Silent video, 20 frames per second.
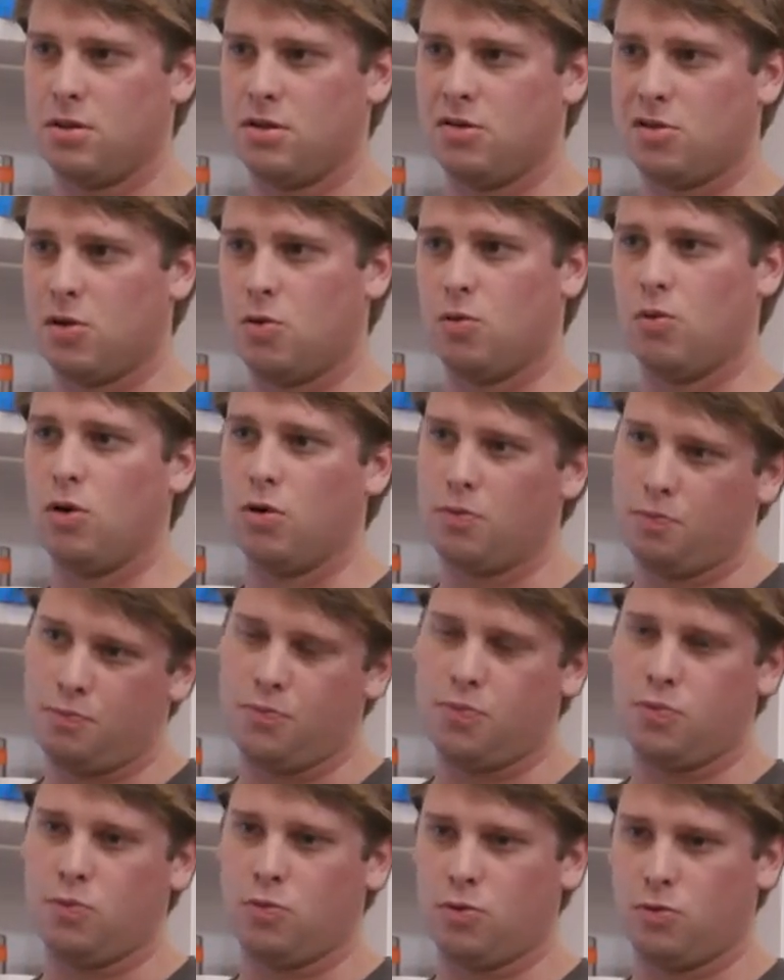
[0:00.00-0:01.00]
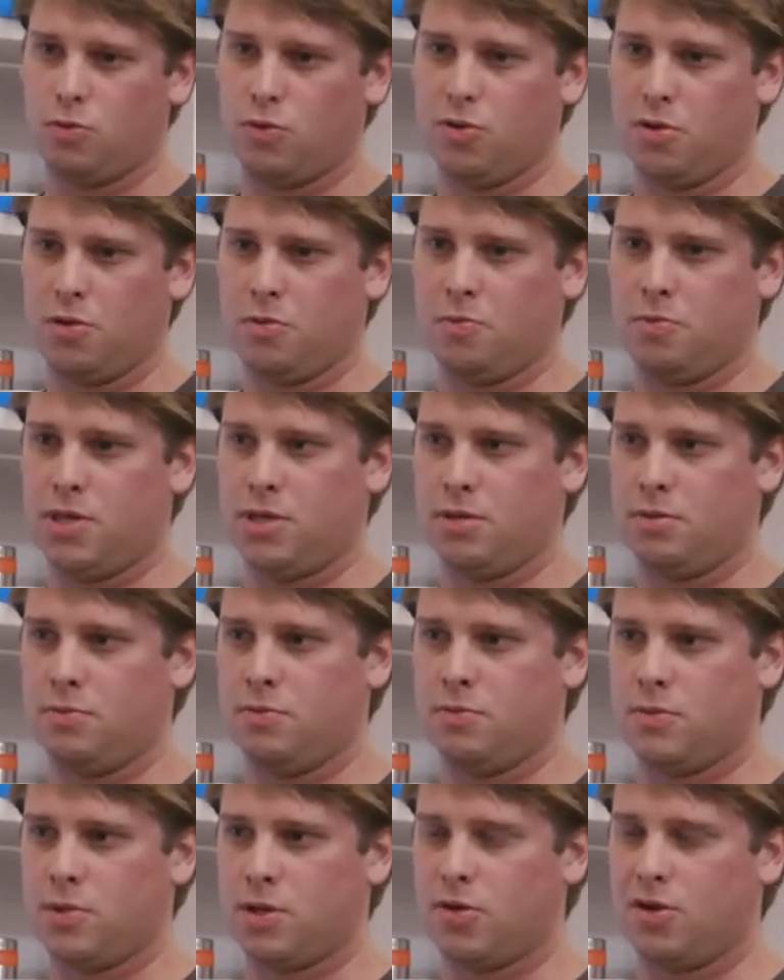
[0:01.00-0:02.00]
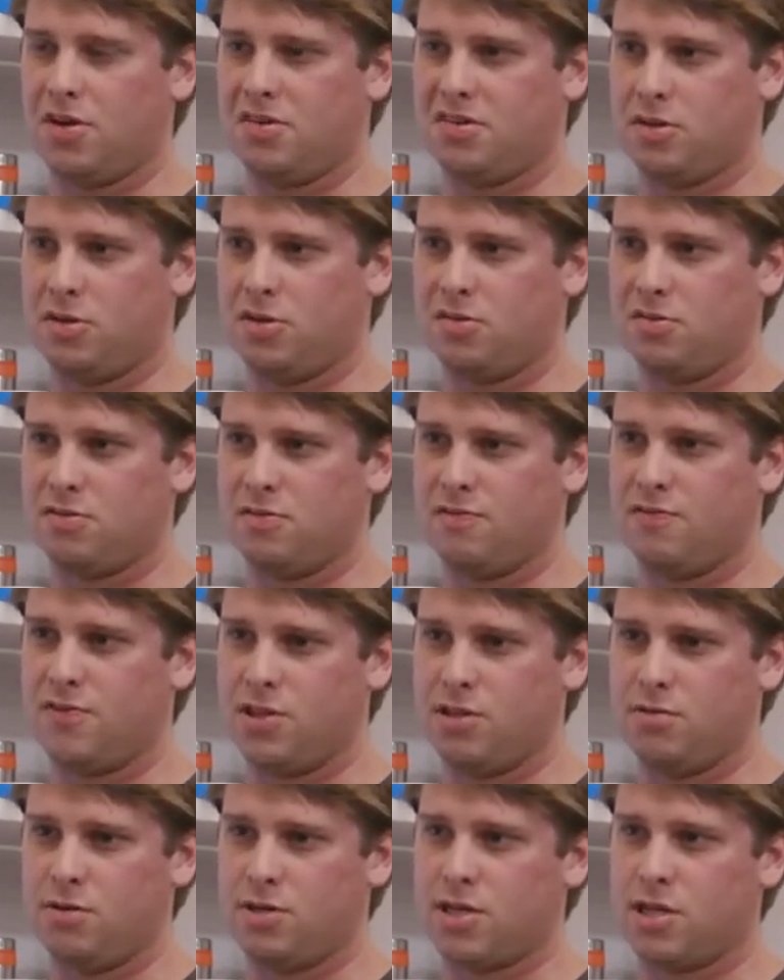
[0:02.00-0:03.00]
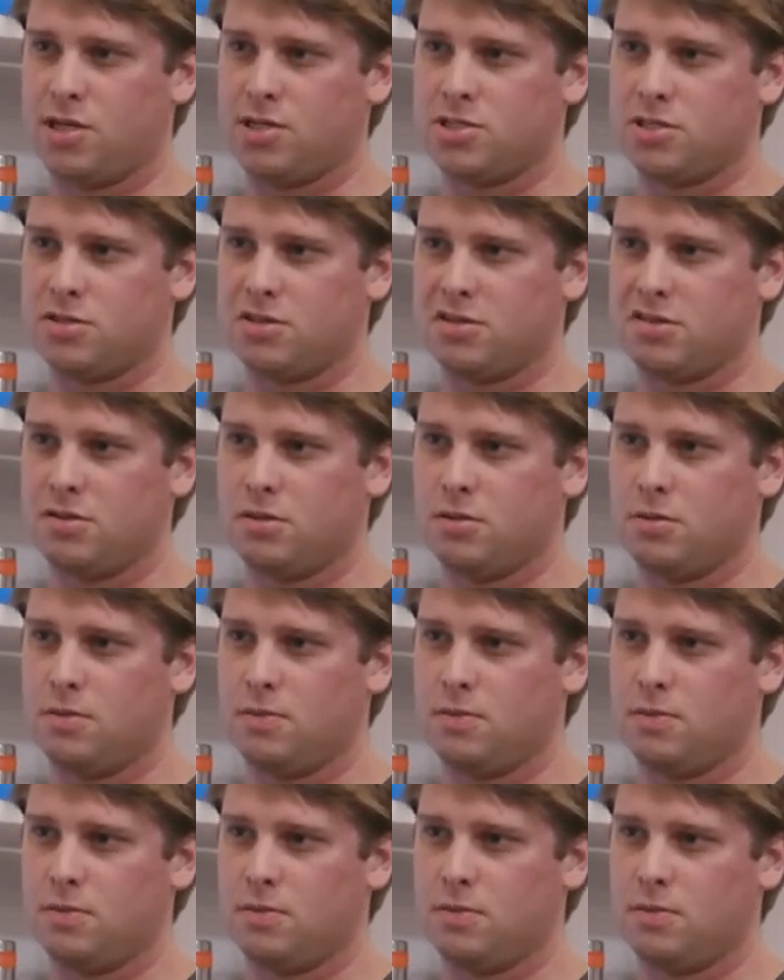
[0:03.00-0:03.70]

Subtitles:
So we'll really be increasing those venue locations.